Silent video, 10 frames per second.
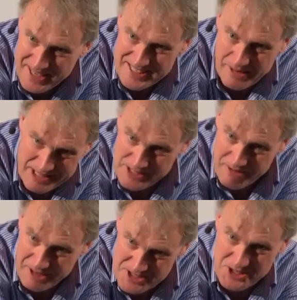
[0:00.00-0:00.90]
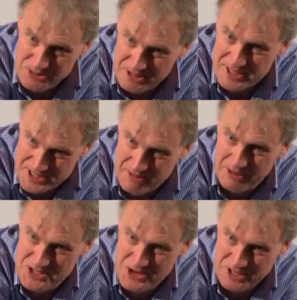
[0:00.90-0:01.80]
It's like I went to the wrong school, I
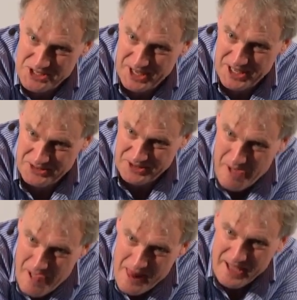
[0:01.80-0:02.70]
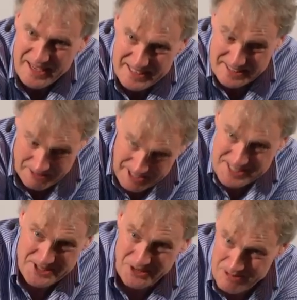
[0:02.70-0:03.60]
suppose, during childhood. Get it to the right
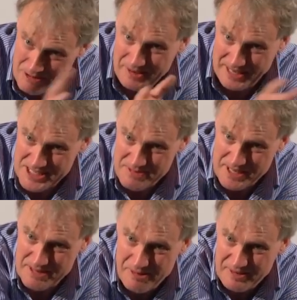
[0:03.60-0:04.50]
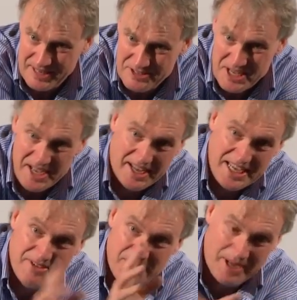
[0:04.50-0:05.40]
school, you won't get asthma and you won't get allergy. And
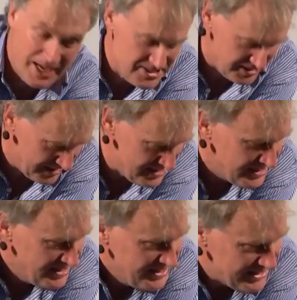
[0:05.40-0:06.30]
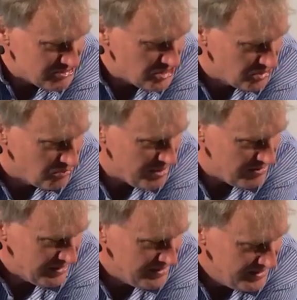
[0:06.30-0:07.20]
even amazingly, they've shown
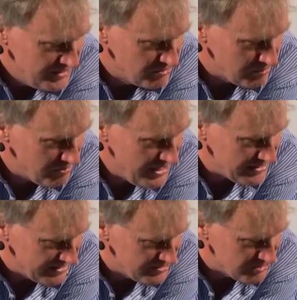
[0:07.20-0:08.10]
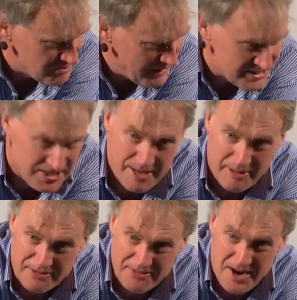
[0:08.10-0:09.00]
women who are pregnant, who spend time
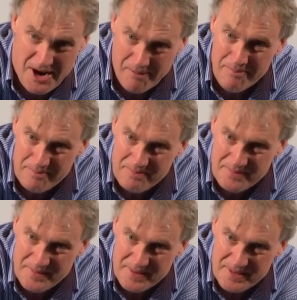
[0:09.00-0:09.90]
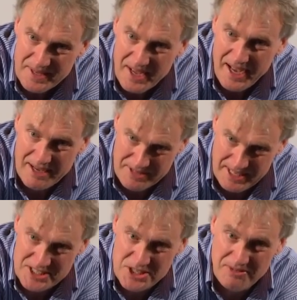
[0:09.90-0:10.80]
on a farm, have
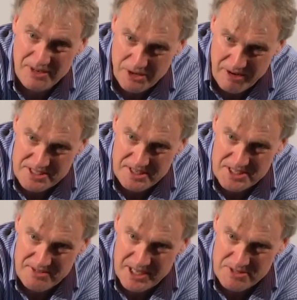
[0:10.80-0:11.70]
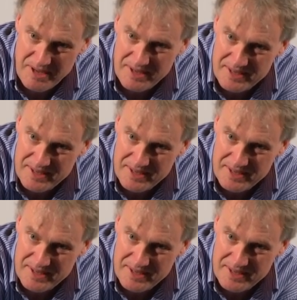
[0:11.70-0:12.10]
kids who have a lower incidence of asthma.